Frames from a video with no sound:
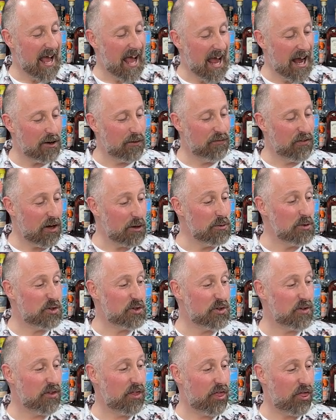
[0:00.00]
Out of
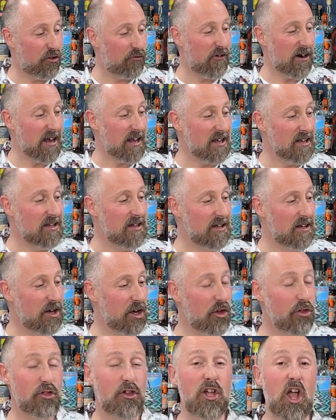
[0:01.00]
those three,
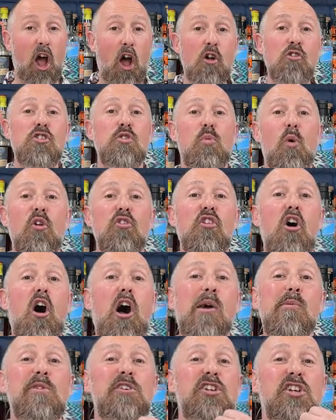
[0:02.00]
the only one that
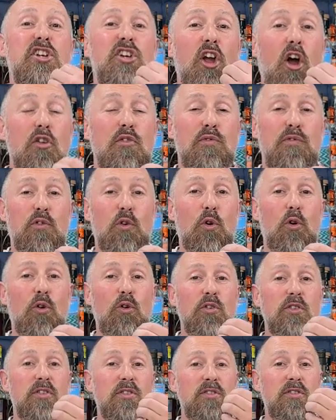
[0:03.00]
I would go
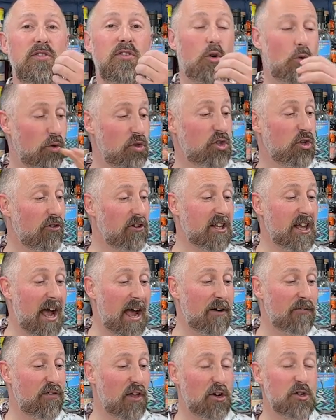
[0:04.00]
for, or sorry,
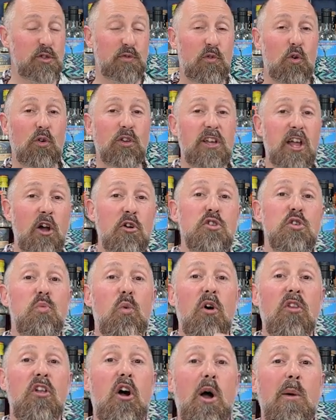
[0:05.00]
out of those four, the only
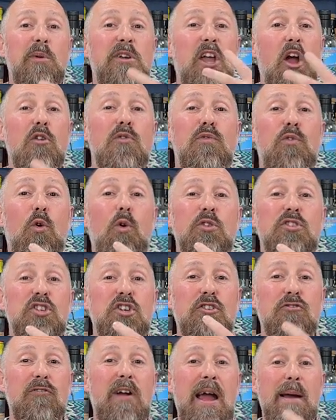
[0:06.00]
one that I would go for to
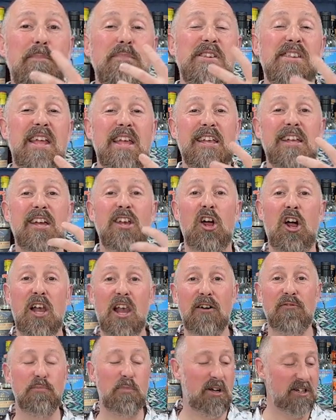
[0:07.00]
grab neat, and I
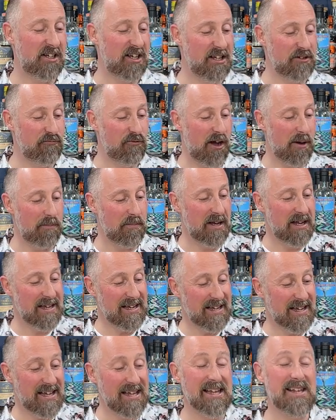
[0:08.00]
love my neat rum,
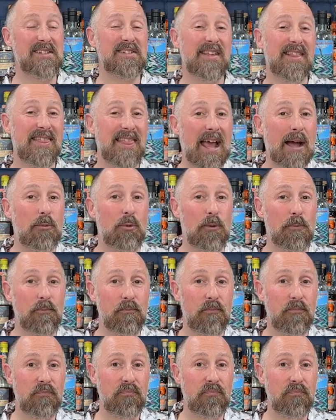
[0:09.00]
is that one.